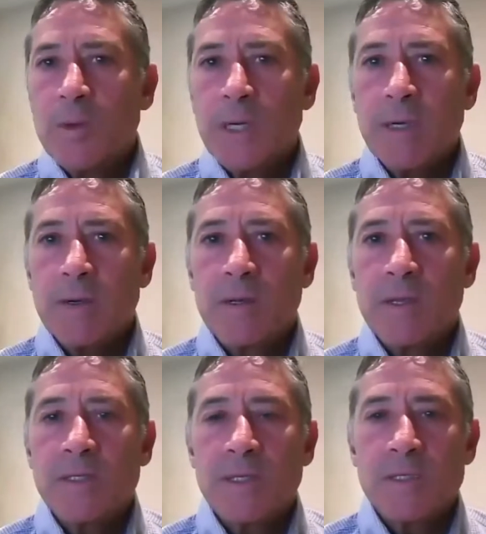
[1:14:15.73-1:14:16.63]
triggered
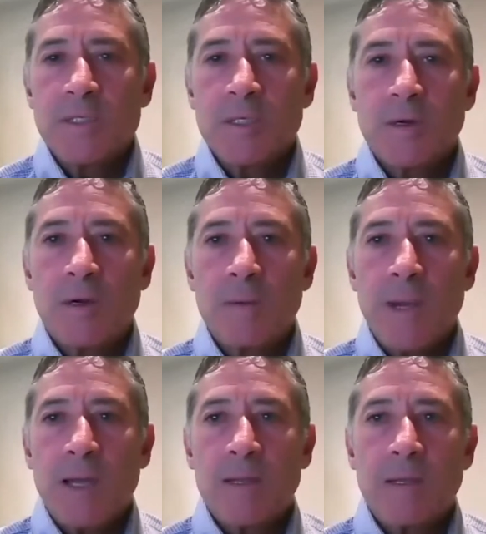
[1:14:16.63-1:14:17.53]
this concern
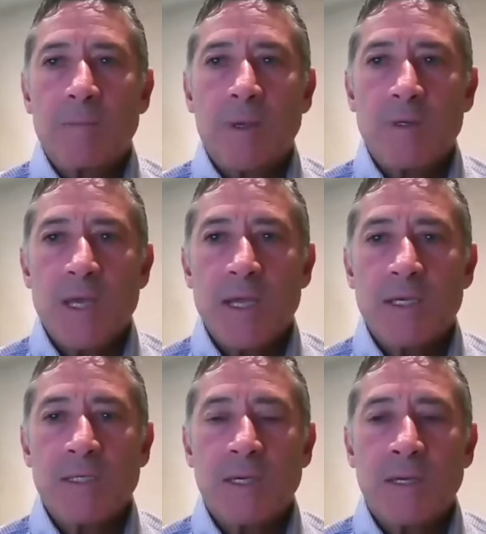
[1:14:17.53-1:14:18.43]
about the
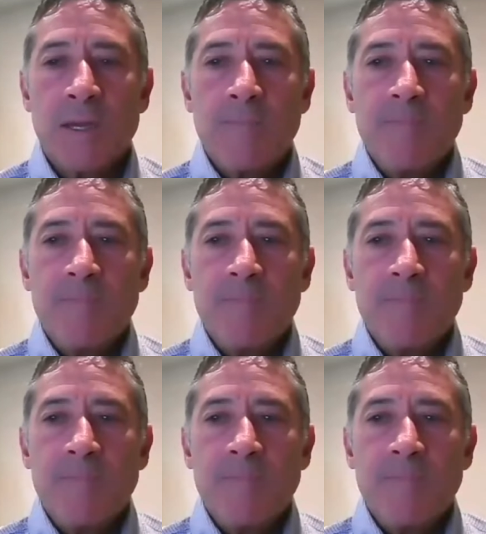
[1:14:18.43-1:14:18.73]
mutation